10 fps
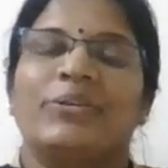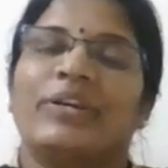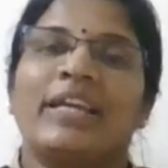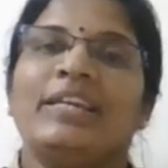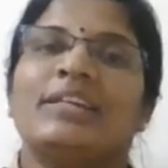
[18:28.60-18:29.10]

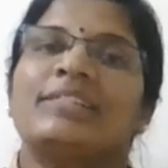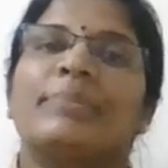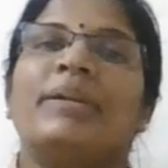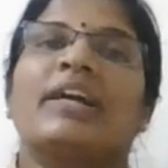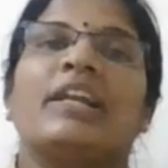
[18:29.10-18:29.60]
Okay.
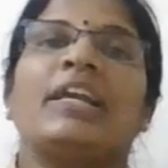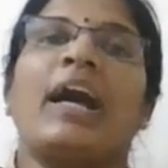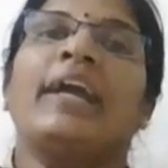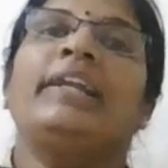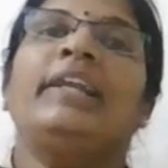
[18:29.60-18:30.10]
Similarly,
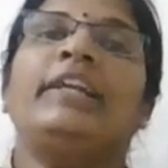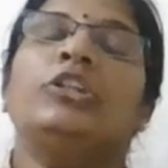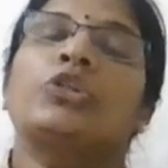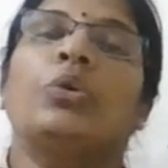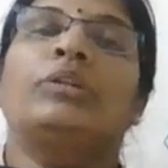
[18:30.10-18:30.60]
I
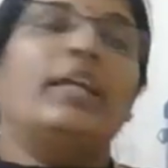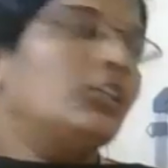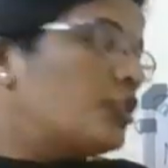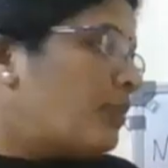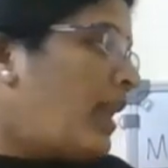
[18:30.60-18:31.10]
need
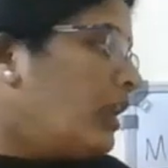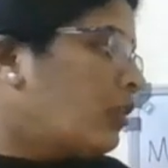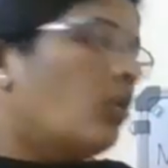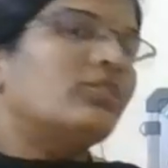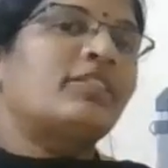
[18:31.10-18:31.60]
total 12
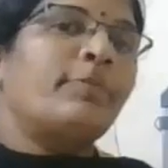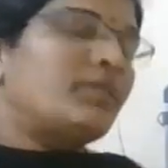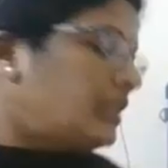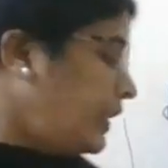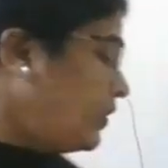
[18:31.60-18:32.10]

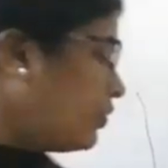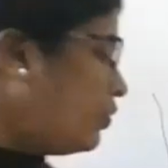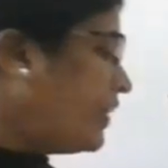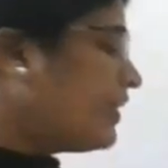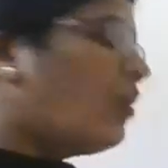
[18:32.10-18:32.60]
concepts,
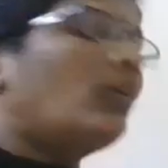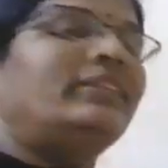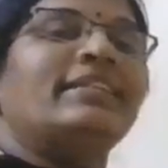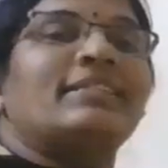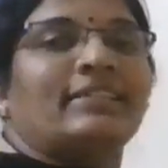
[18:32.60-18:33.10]
including all
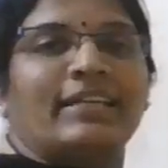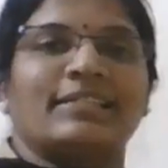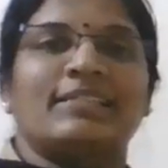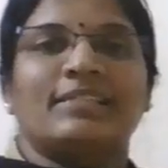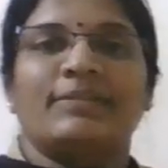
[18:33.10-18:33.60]
these
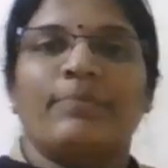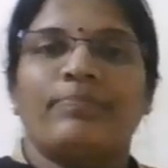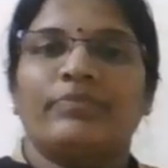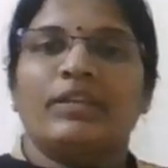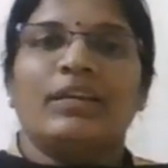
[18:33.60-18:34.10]
6.
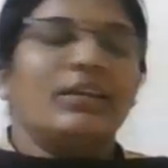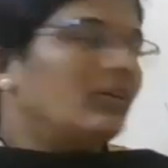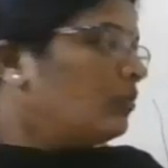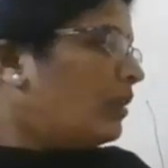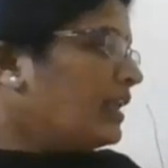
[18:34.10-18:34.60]

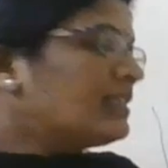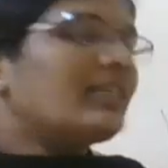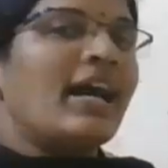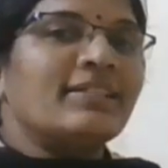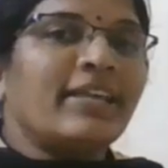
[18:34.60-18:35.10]
What is
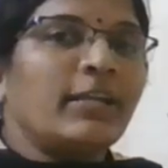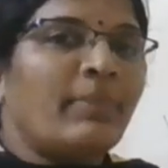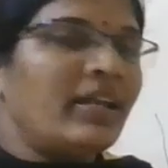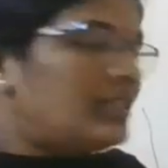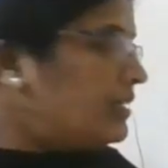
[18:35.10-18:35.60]
the
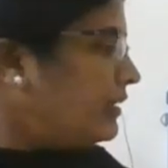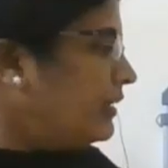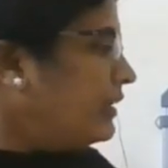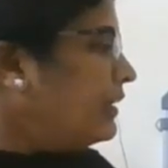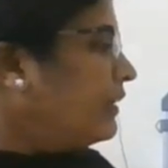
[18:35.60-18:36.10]
assignment?
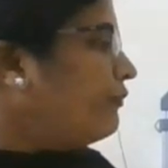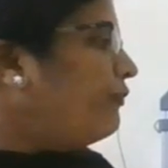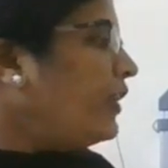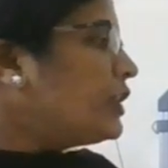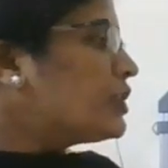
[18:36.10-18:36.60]

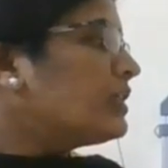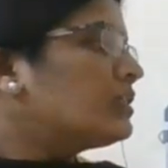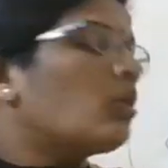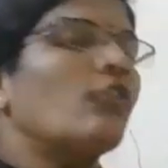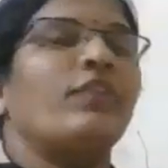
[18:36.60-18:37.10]
Features
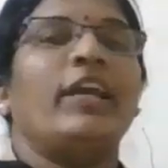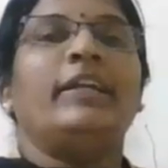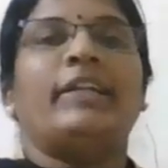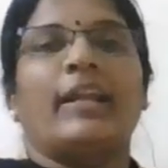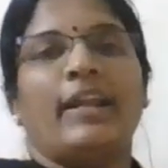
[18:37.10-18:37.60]
of
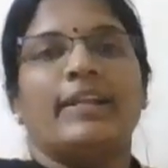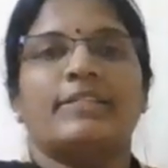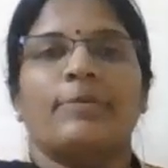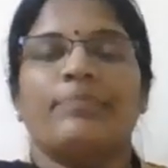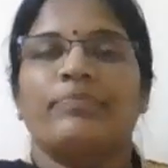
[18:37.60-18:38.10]

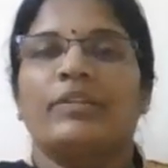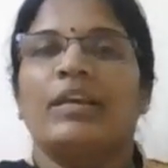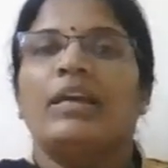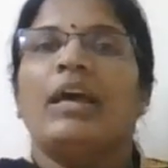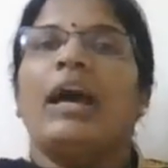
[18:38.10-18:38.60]
internet.
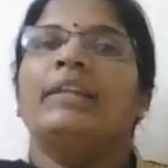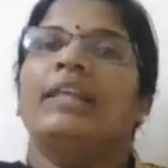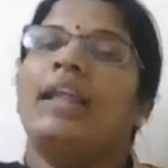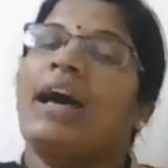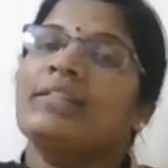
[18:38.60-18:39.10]
And the
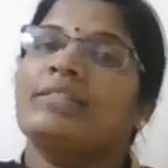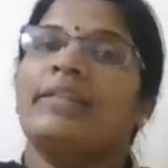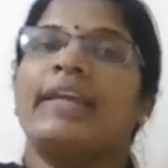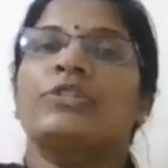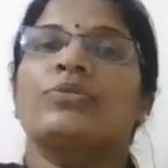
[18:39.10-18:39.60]
last
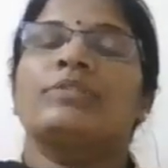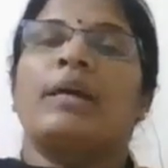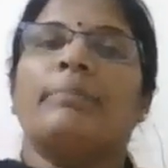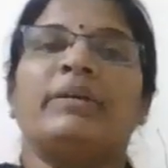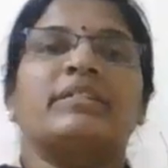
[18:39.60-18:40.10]
day to
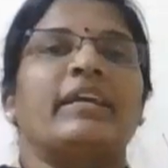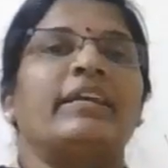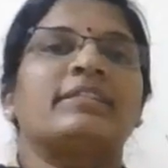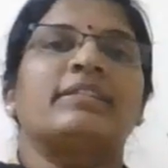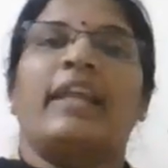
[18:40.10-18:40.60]
submit
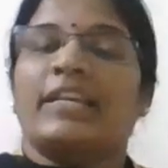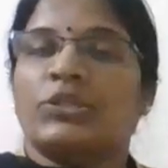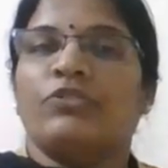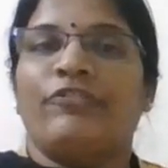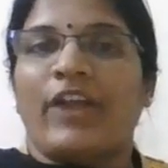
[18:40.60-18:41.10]
it's
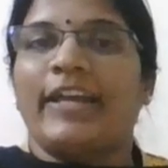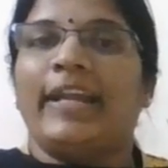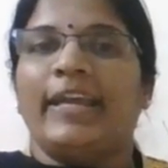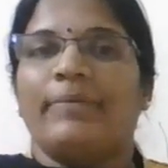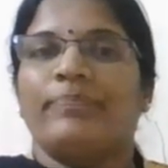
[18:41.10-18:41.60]
next
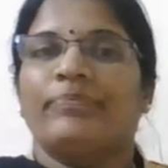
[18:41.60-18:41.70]
Friday.